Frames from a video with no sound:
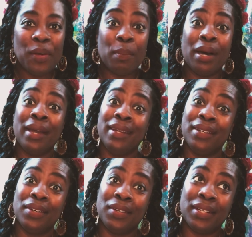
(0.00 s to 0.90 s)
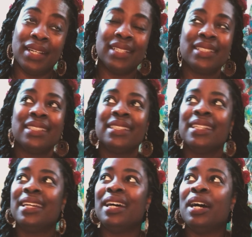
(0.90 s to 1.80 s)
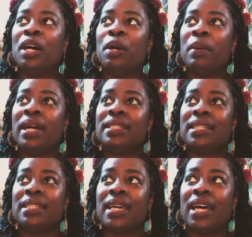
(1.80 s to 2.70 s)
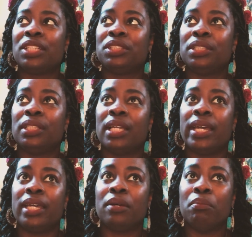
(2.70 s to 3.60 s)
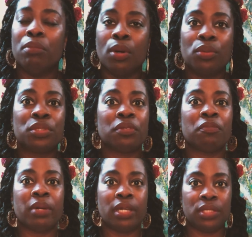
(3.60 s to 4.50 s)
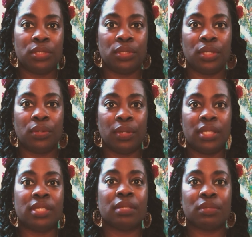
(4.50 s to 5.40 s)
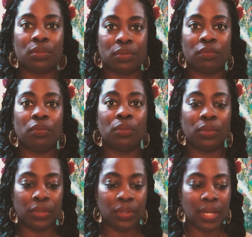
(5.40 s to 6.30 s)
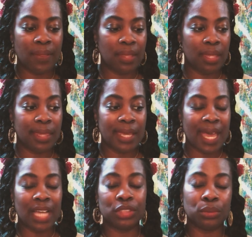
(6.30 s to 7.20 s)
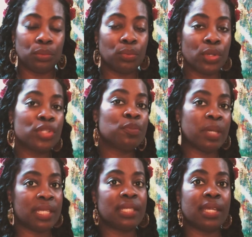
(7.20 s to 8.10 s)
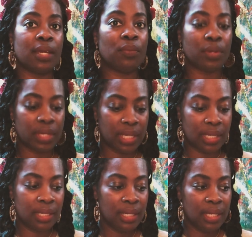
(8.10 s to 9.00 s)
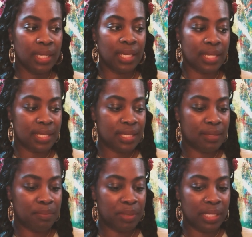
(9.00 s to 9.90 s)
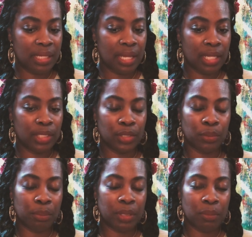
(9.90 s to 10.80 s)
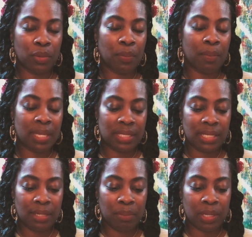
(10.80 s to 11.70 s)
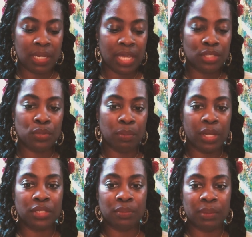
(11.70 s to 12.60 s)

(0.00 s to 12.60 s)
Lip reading: Mine are not. I tend to actually like most of my studio in some sort of order, and then the actual workspace that I work in can be a little bit more messy, but not too much,